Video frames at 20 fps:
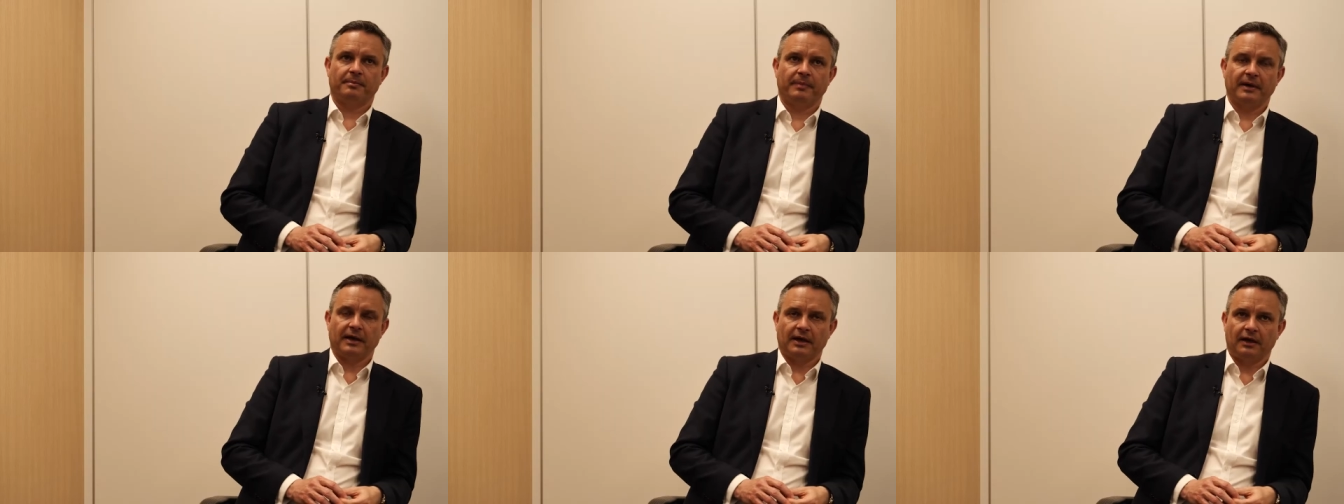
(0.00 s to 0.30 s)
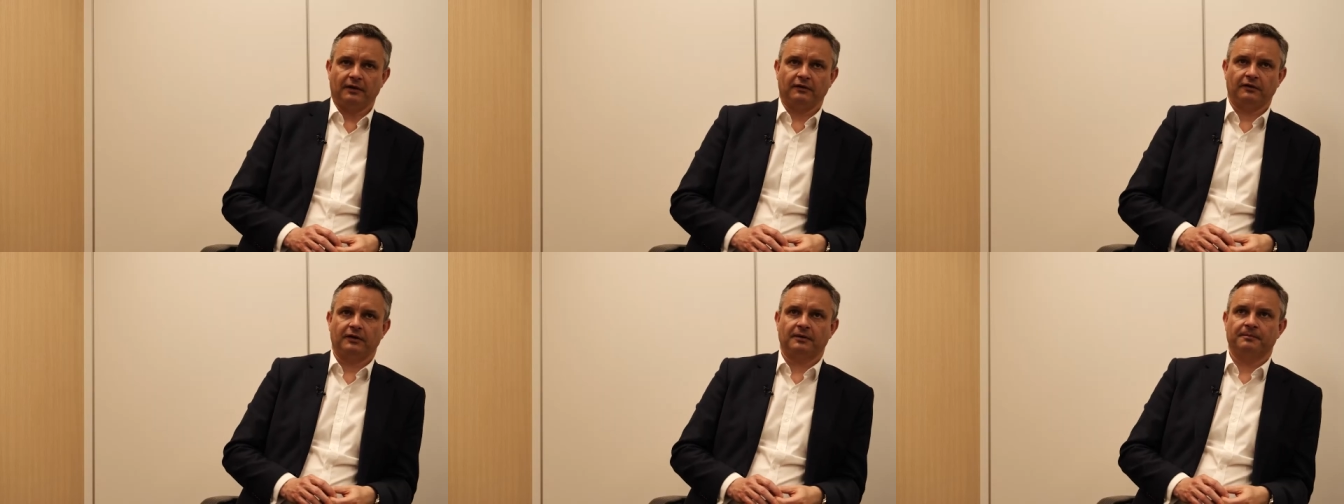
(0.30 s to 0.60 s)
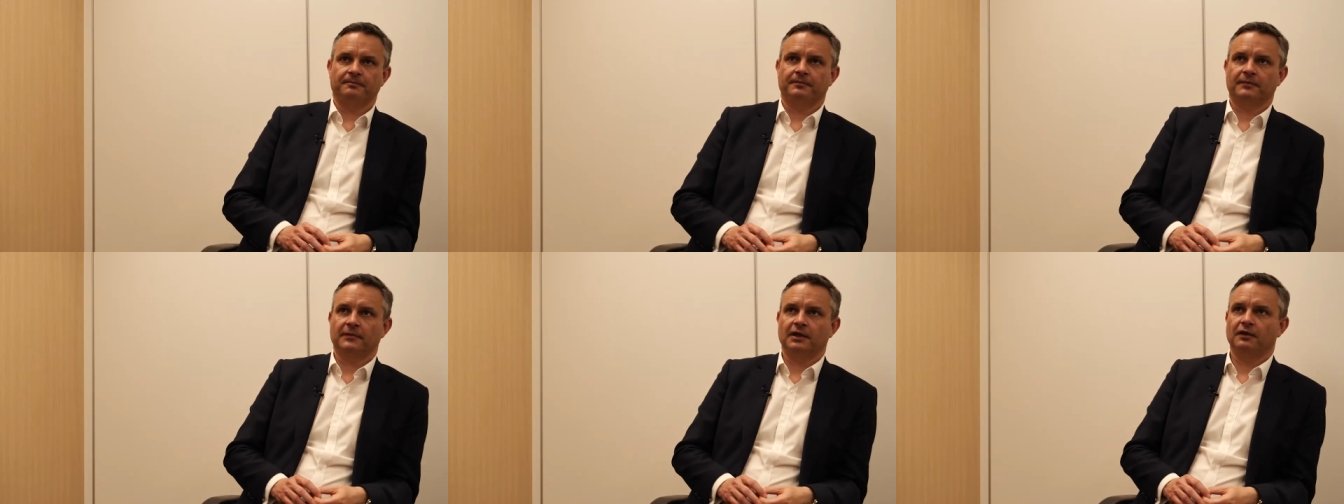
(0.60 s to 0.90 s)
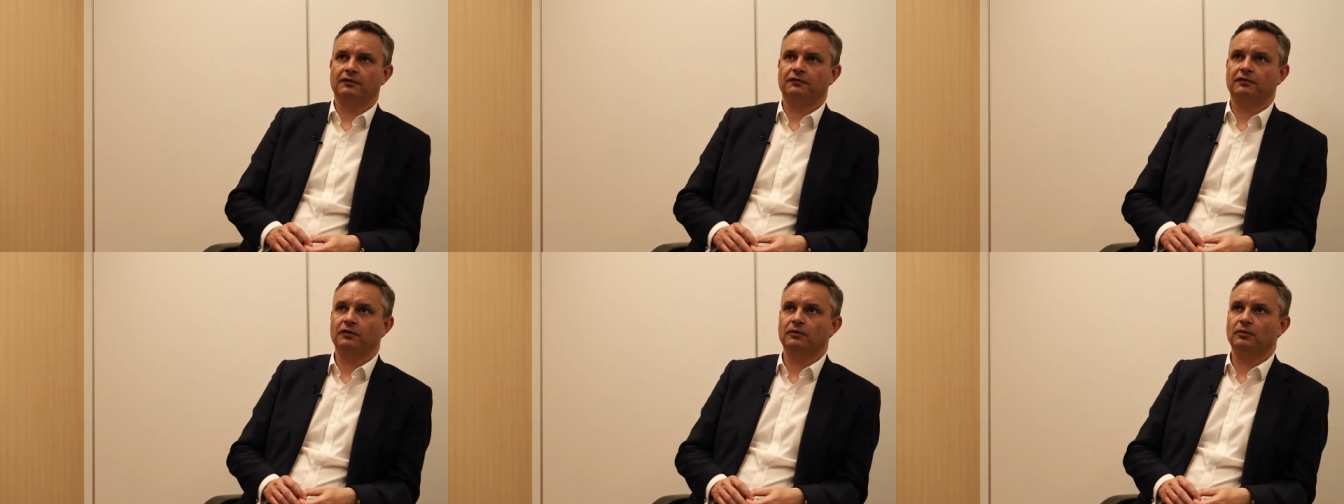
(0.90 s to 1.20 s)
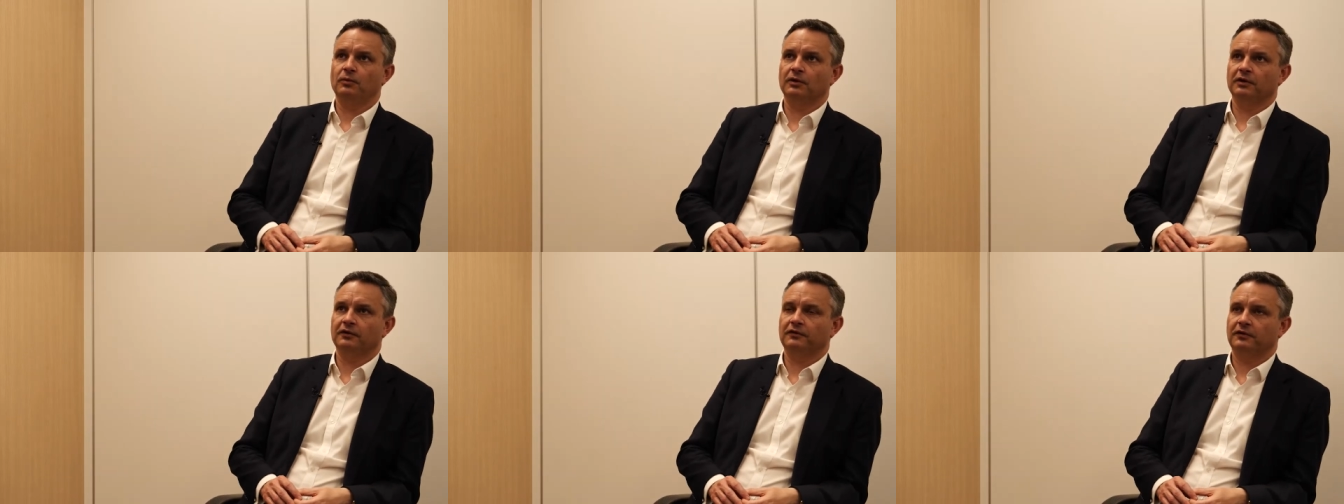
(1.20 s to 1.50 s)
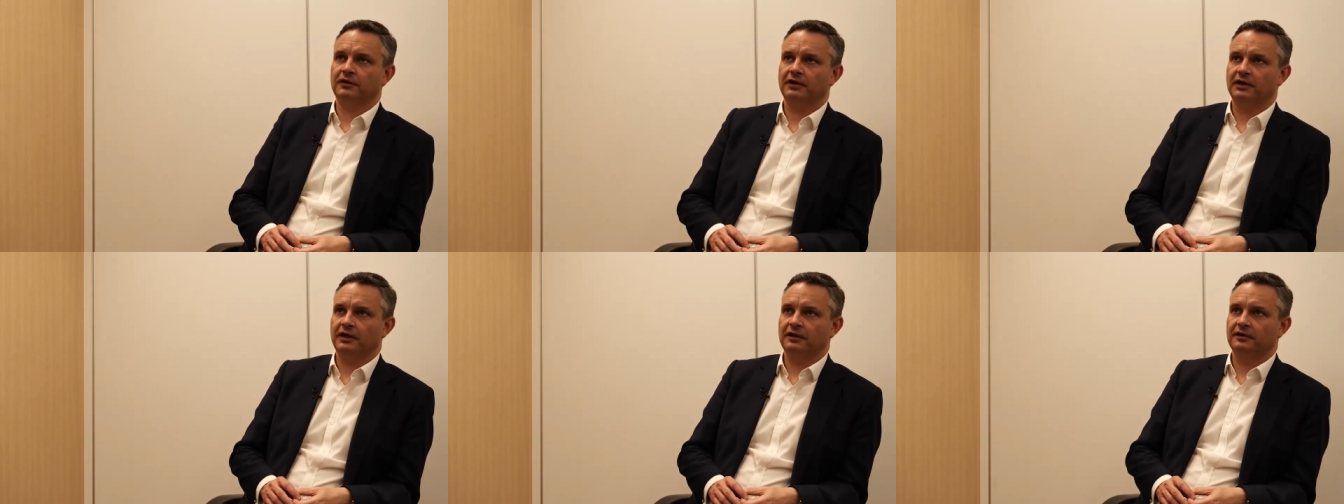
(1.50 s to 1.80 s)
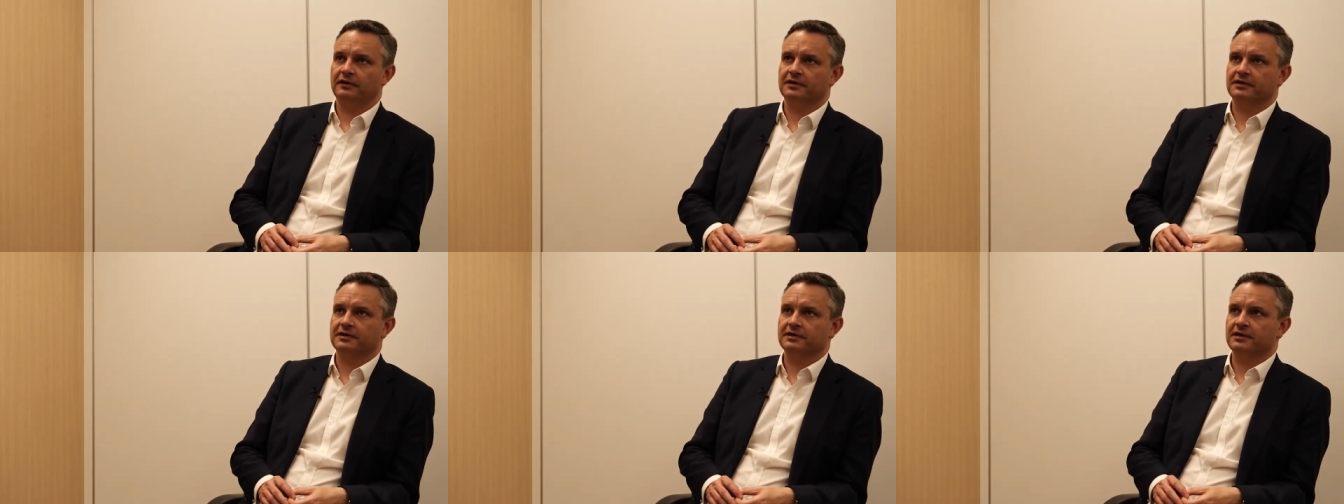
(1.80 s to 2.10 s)
but if you wanted to
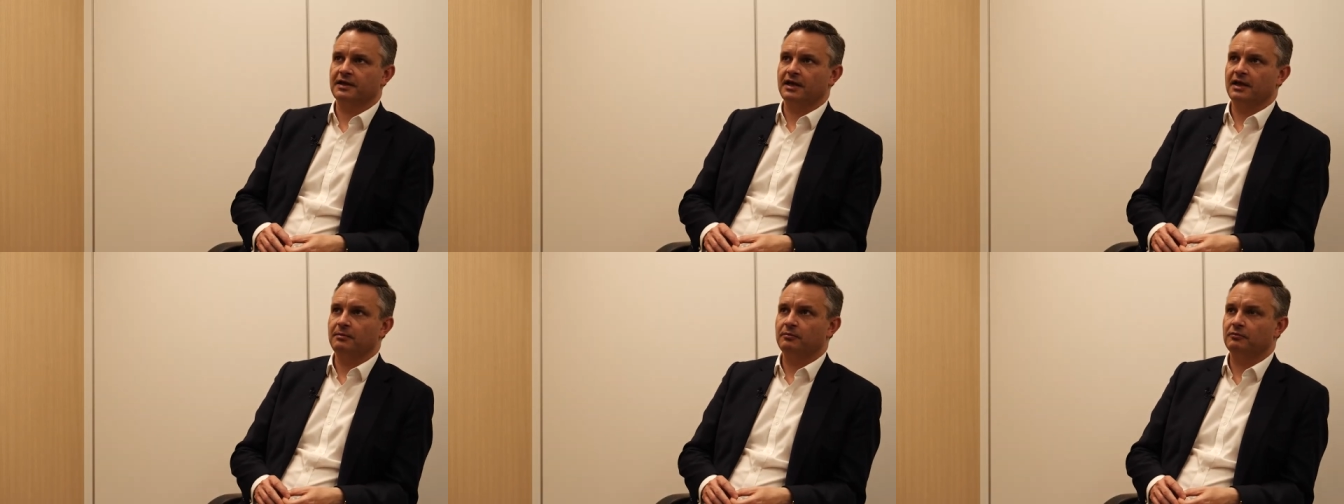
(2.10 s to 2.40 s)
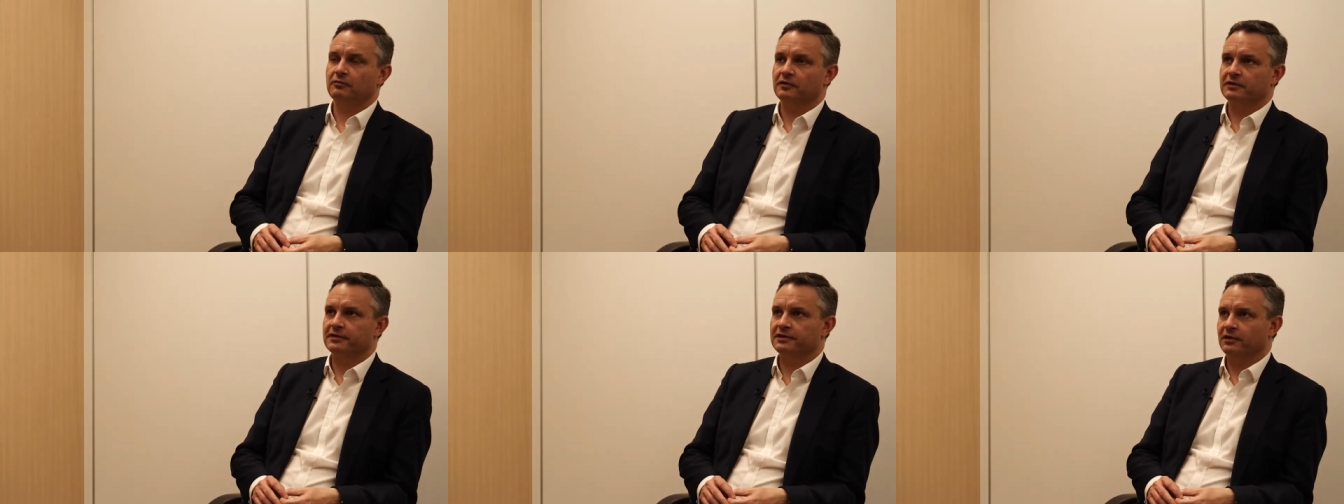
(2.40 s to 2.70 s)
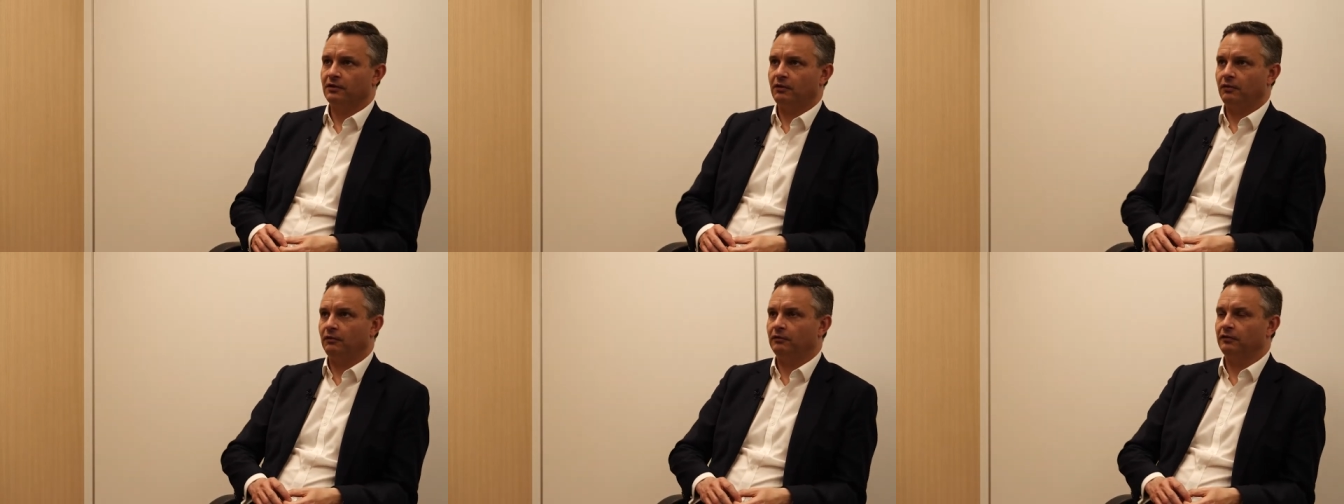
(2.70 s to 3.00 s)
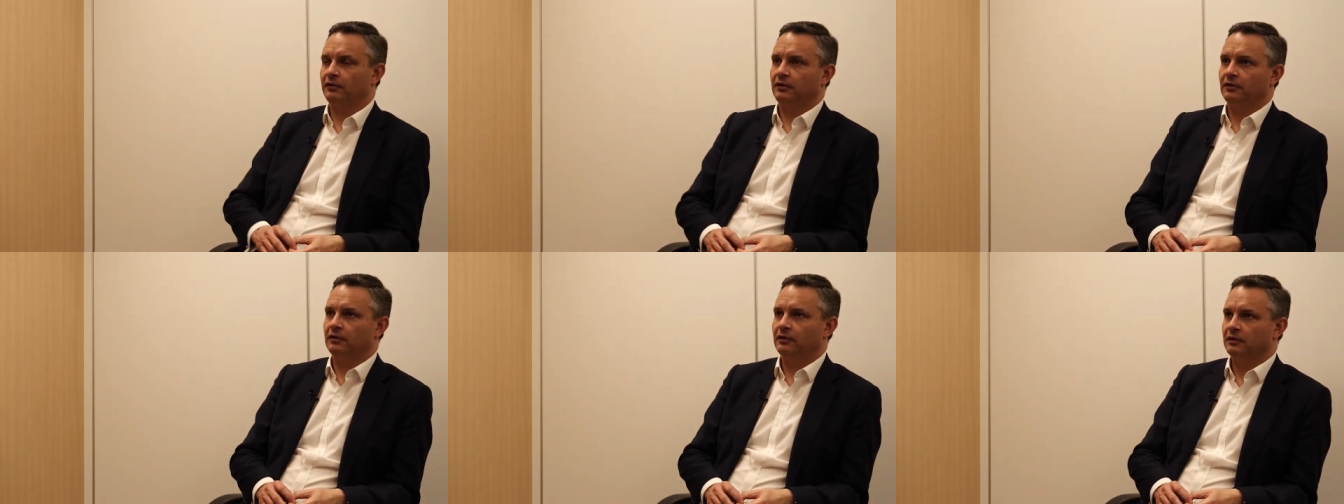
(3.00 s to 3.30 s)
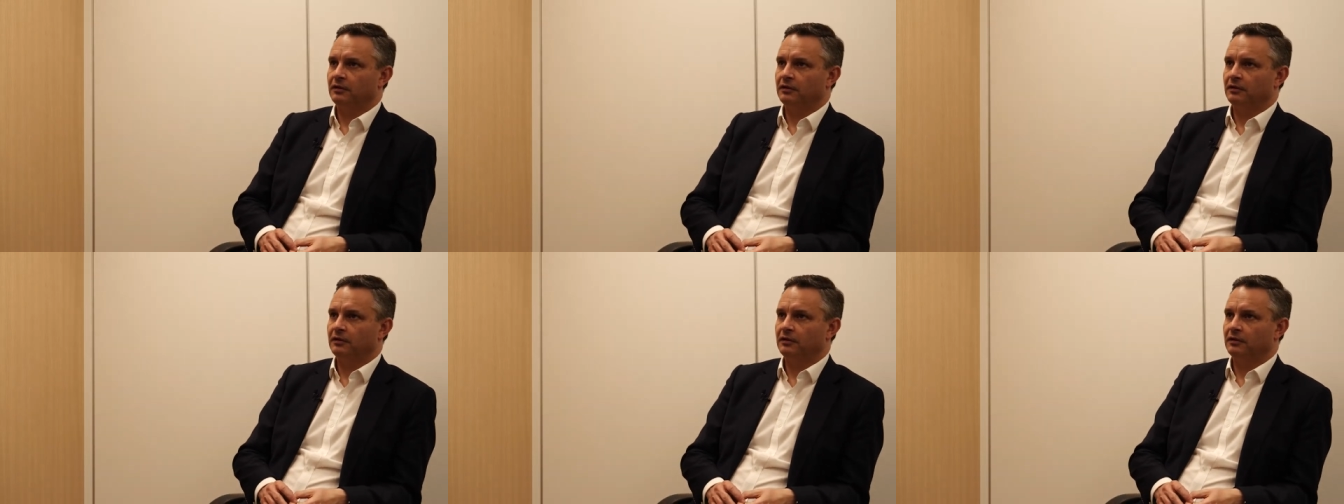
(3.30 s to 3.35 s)
get the same result